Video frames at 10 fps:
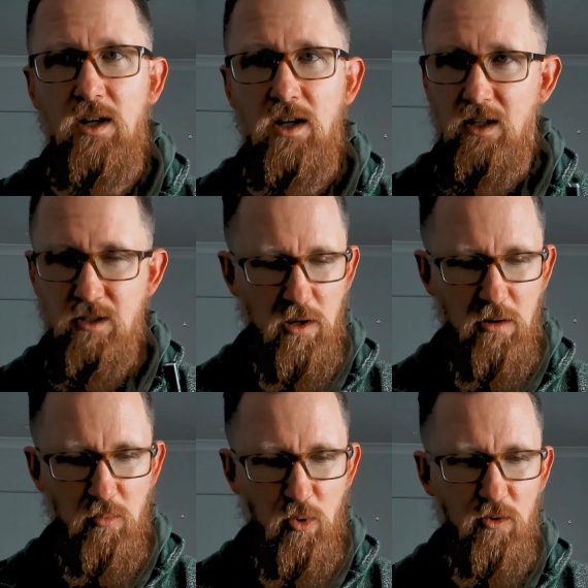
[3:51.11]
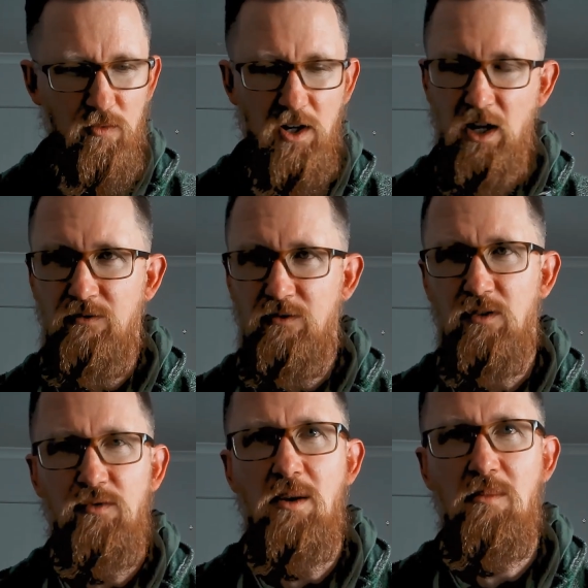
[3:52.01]
and it's been more than enough to
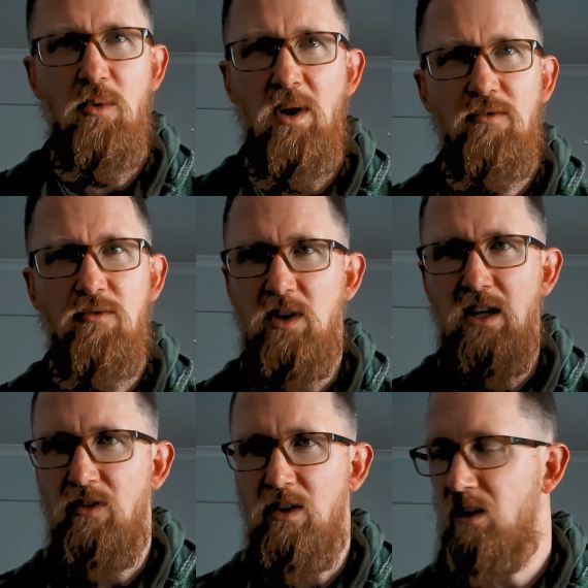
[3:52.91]
find my way for anything.